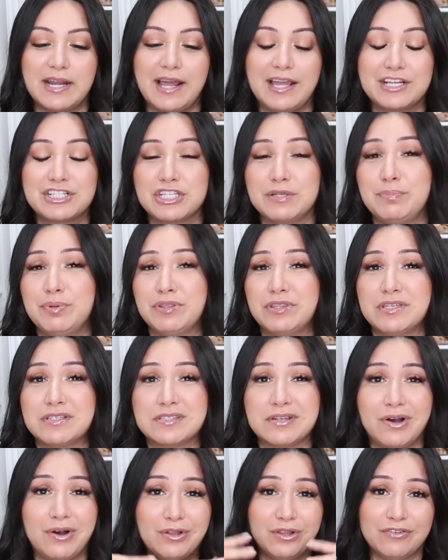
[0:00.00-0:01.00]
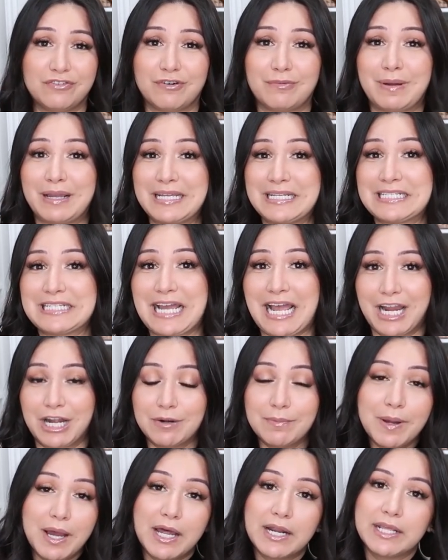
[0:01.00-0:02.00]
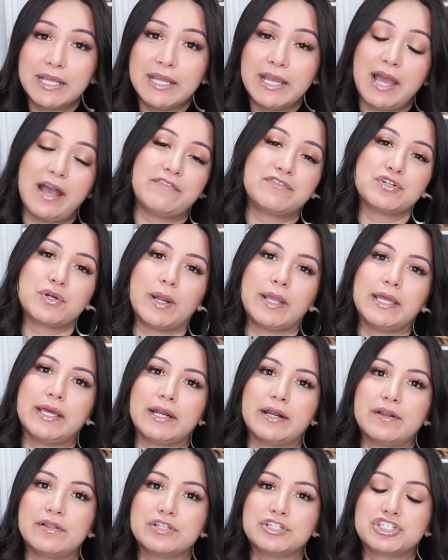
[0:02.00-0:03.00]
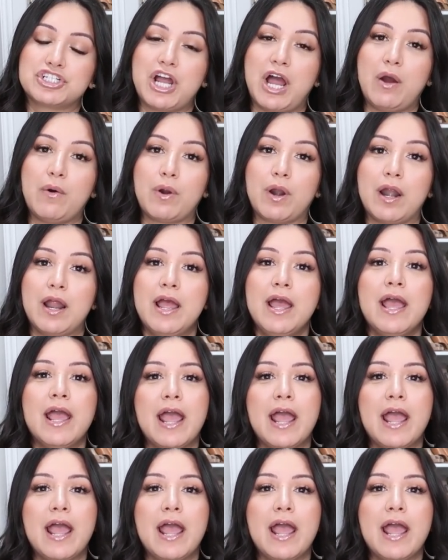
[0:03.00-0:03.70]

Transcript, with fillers: I actually put this all over my entire body after I get out of the shower,